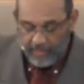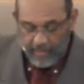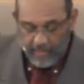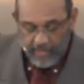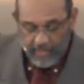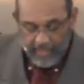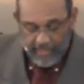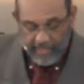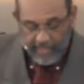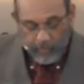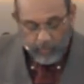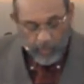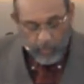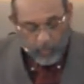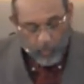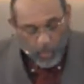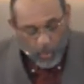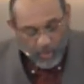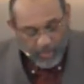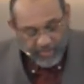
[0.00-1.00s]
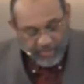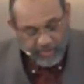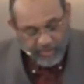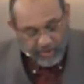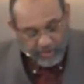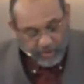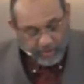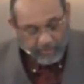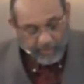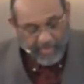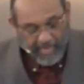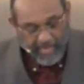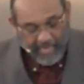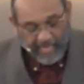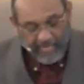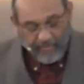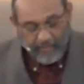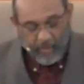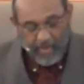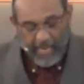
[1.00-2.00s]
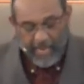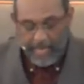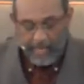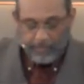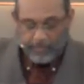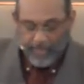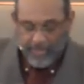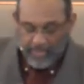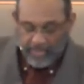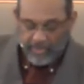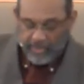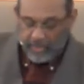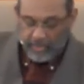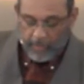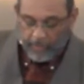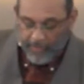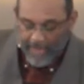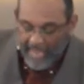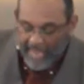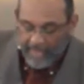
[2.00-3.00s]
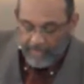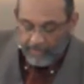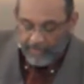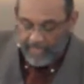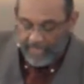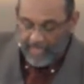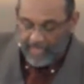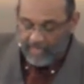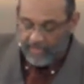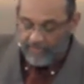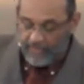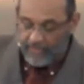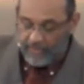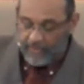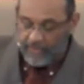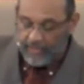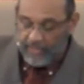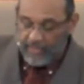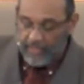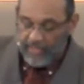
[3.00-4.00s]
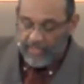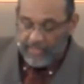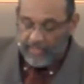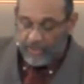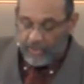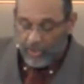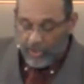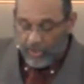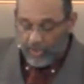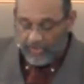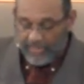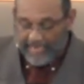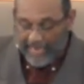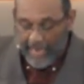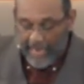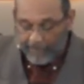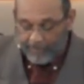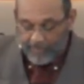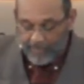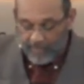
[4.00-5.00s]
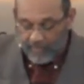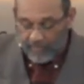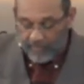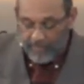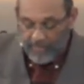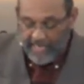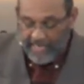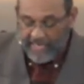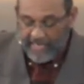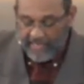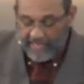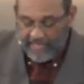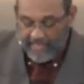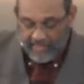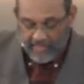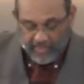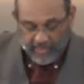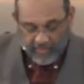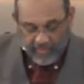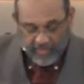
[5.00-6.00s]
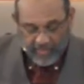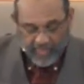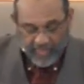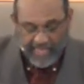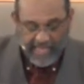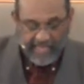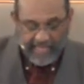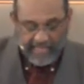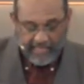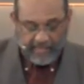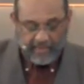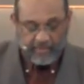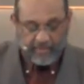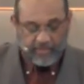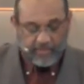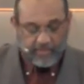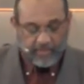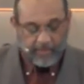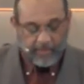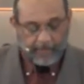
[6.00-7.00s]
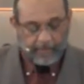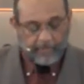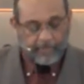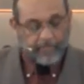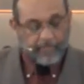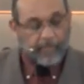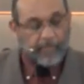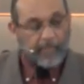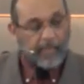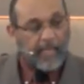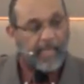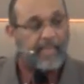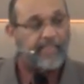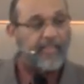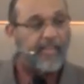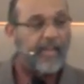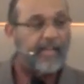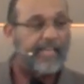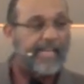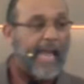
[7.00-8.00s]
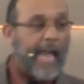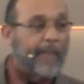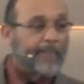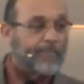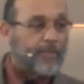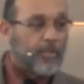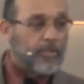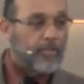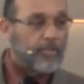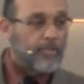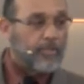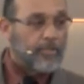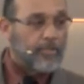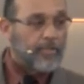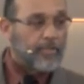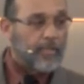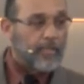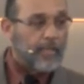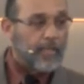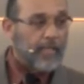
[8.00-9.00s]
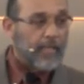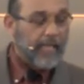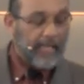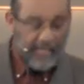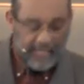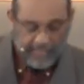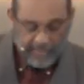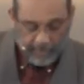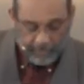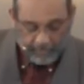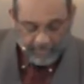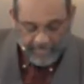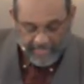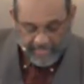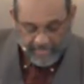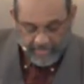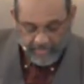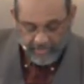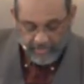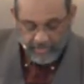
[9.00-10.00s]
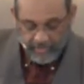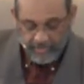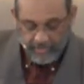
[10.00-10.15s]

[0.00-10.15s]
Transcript: It rewarded good behavior and punished bad behavior. It turned captive men into things and their captors into beasts.